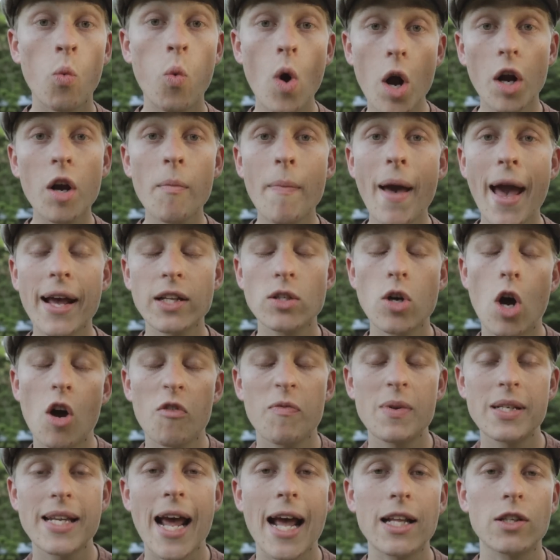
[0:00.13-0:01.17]
Welcome back to
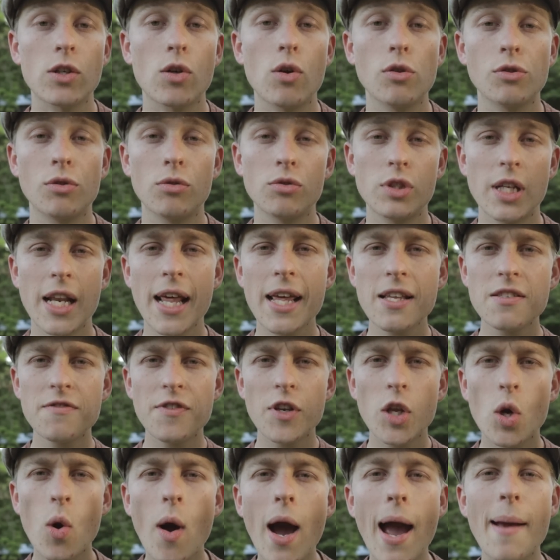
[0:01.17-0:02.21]
Hoffman Tactical. So in today's
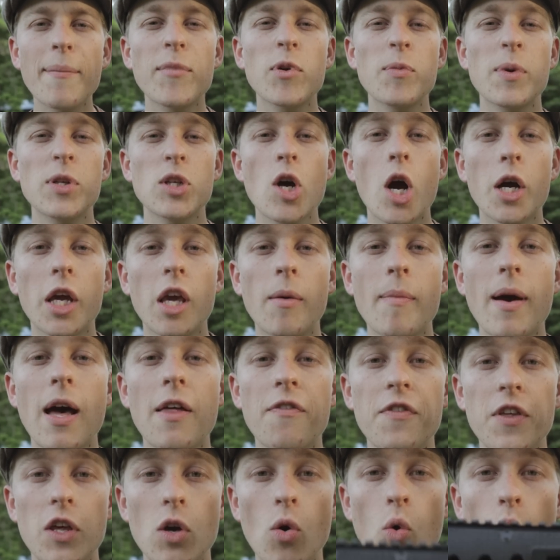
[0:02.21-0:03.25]
video, I'm going to be talking
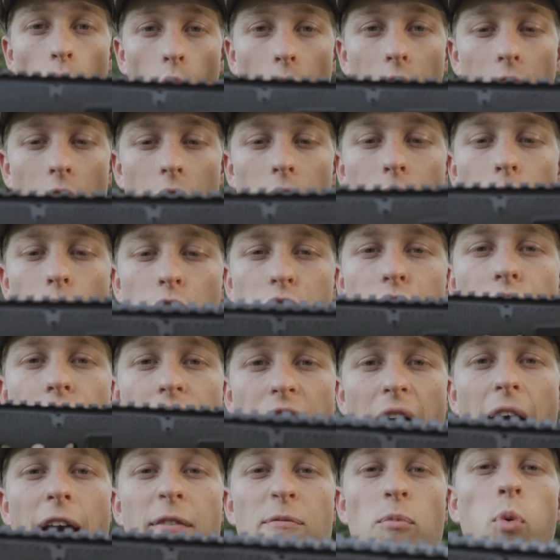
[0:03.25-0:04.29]
about the Orca version
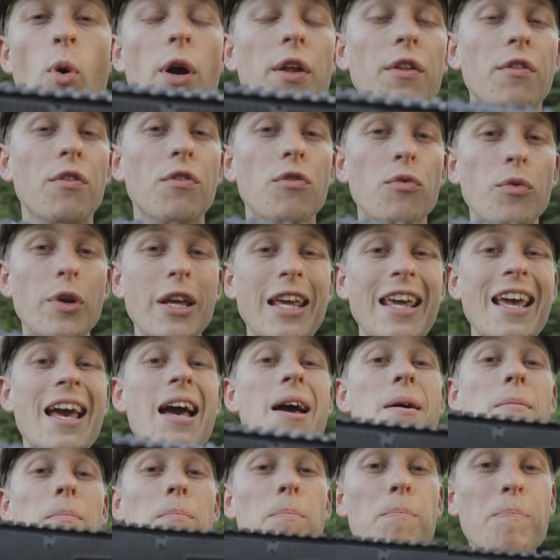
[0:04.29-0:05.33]

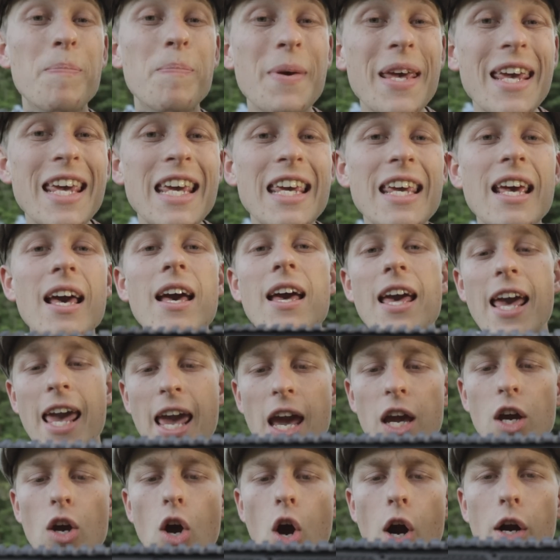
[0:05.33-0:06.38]
5.3B
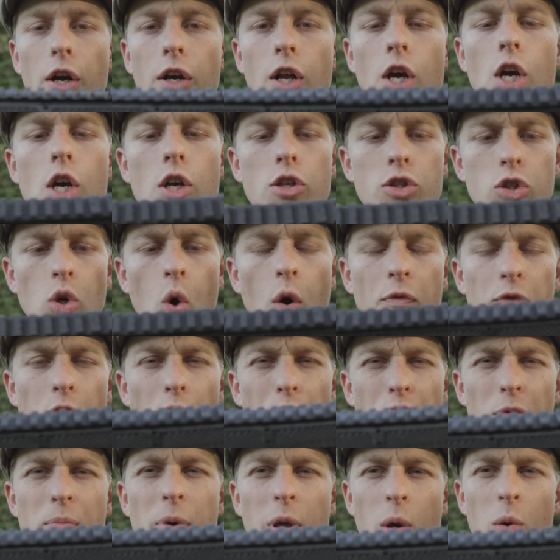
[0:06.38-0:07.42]
handguard. So if you're
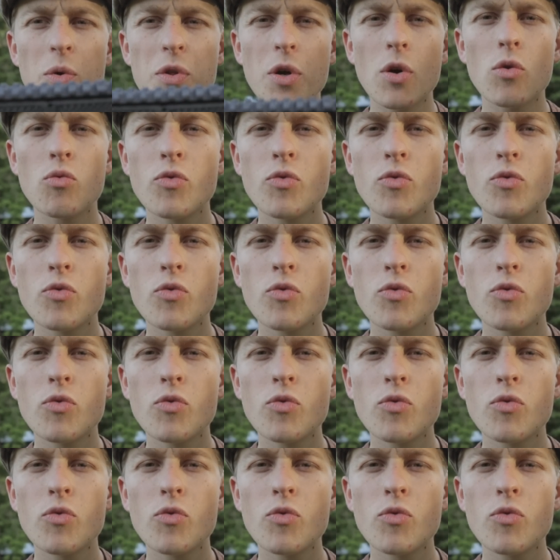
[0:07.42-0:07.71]
familiar with the